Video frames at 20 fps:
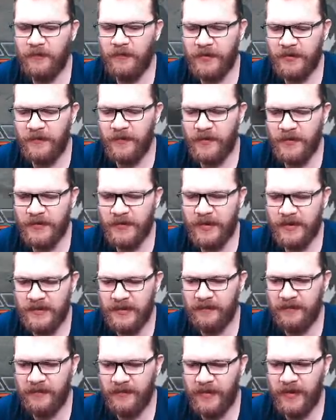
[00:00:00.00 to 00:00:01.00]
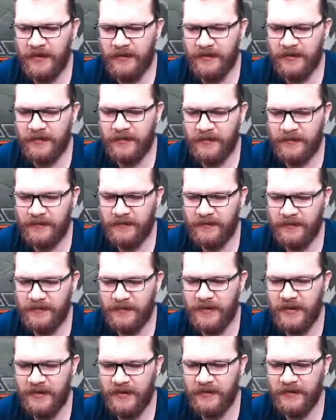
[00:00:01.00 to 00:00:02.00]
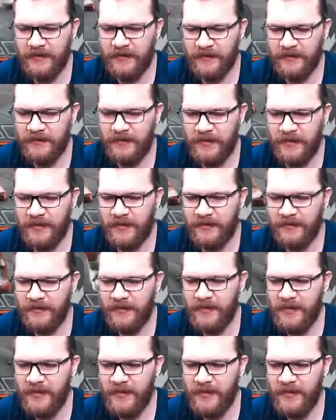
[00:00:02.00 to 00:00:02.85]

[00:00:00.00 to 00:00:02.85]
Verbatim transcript: which 4 stars have you ranked, did you? You know.